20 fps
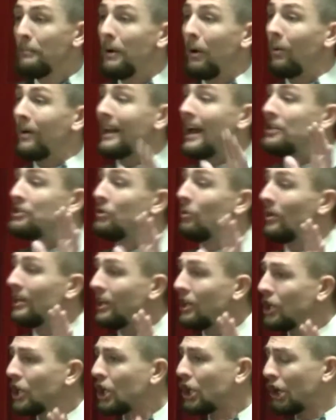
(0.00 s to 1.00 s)
But what I do
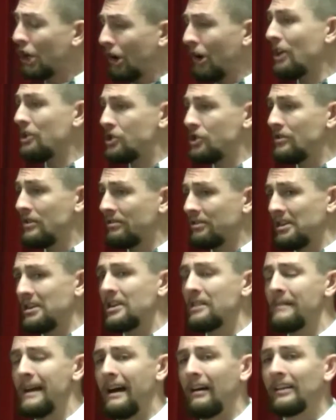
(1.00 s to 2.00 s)
want to encourage you to
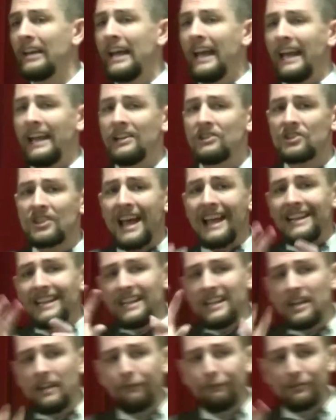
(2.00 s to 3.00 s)
think about is
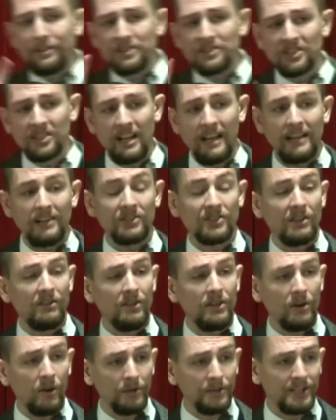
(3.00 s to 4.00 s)
that if the saints
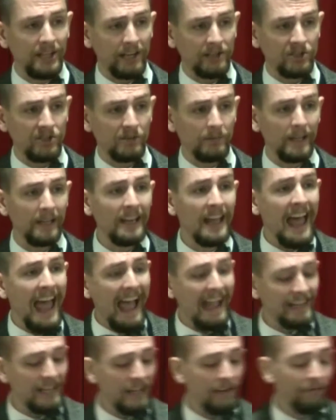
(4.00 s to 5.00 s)
in the Old Testament and